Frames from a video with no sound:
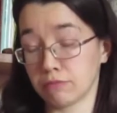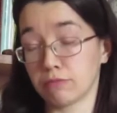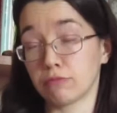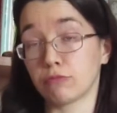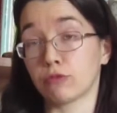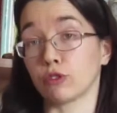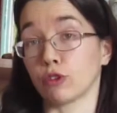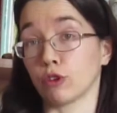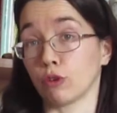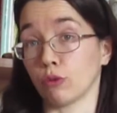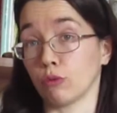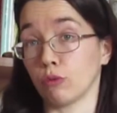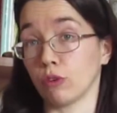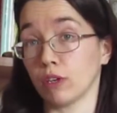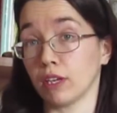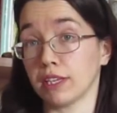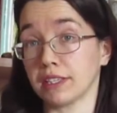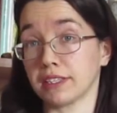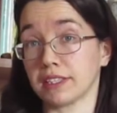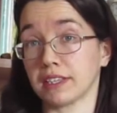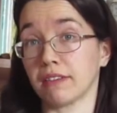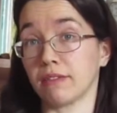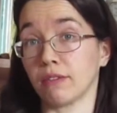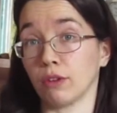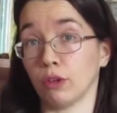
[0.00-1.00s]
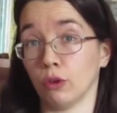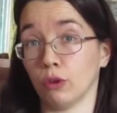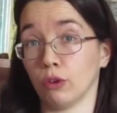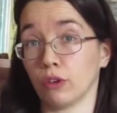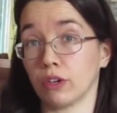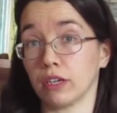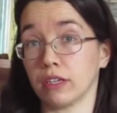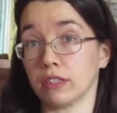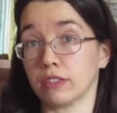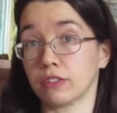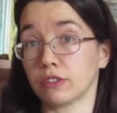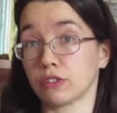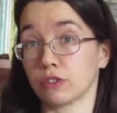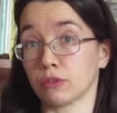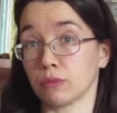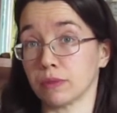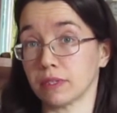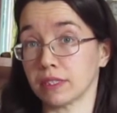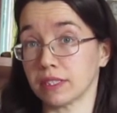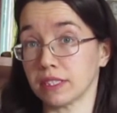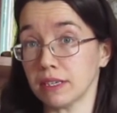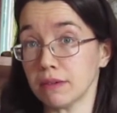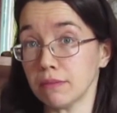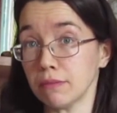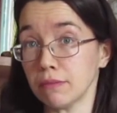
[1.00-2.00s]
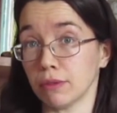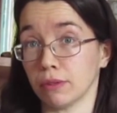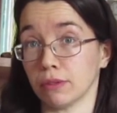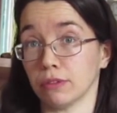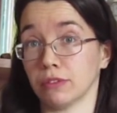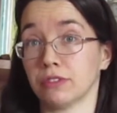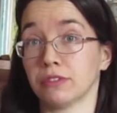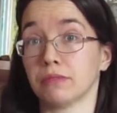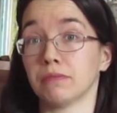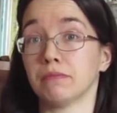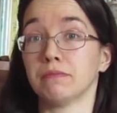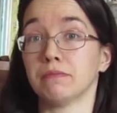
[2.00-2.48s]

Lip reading: So let's have a look at some examples.